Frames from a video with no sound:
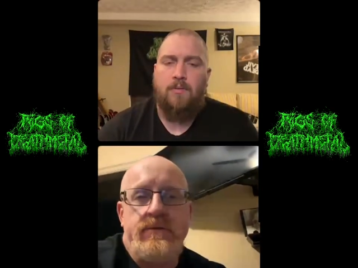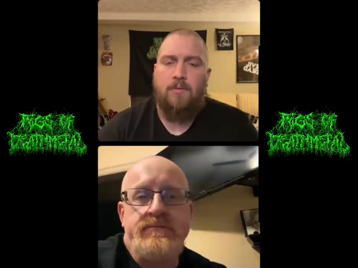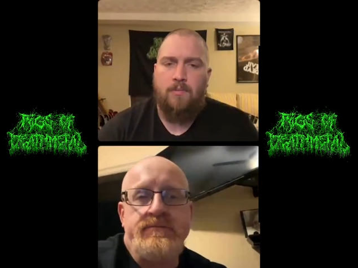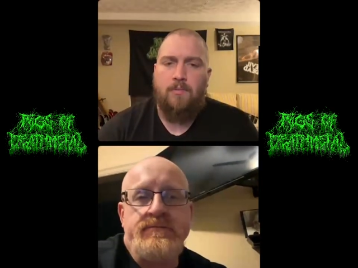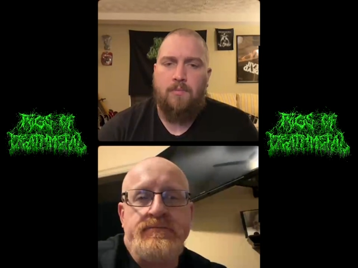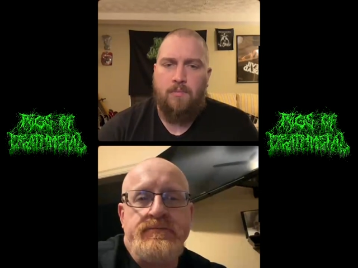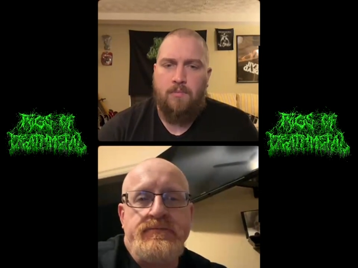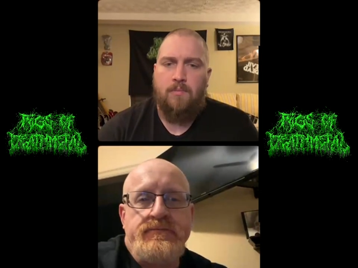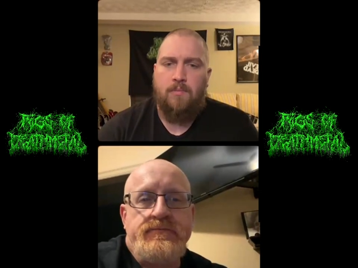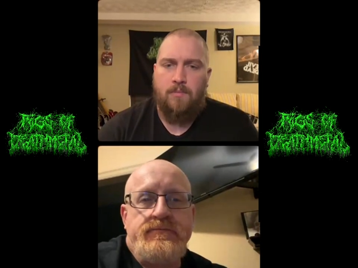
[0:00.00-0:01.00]

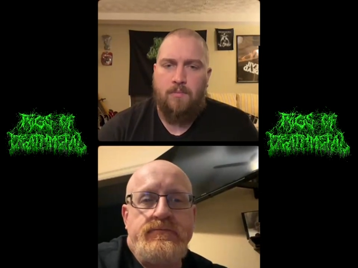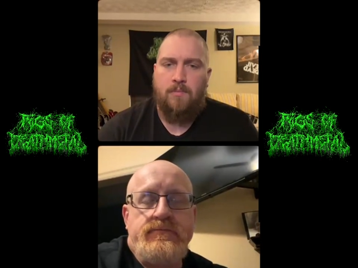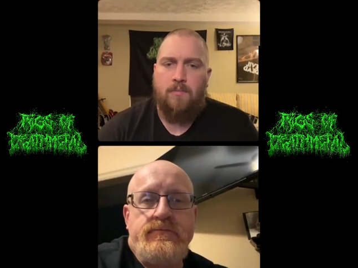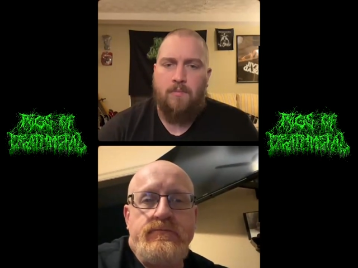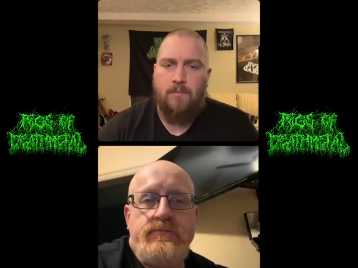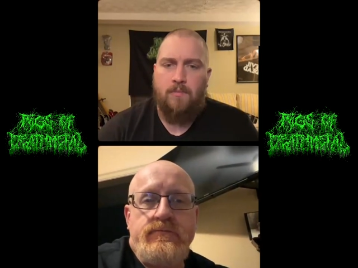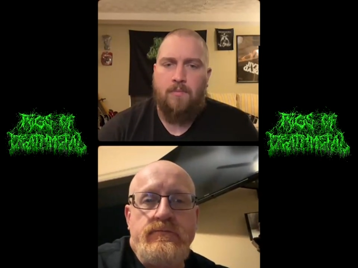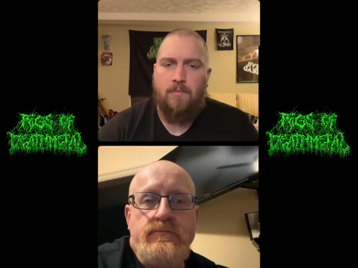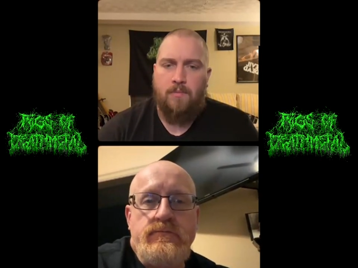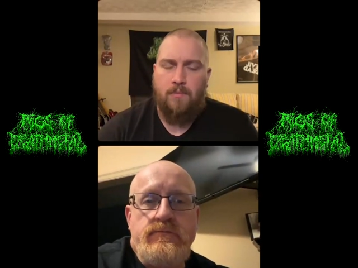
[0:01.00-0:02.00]

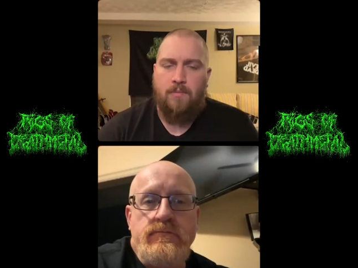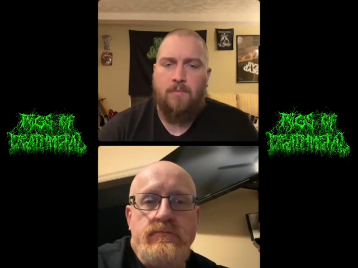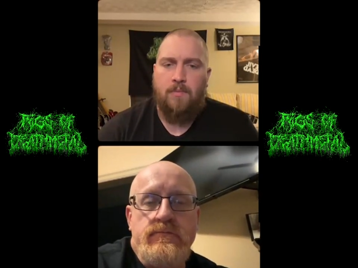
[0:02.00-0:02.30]
No one is speaking in this clip.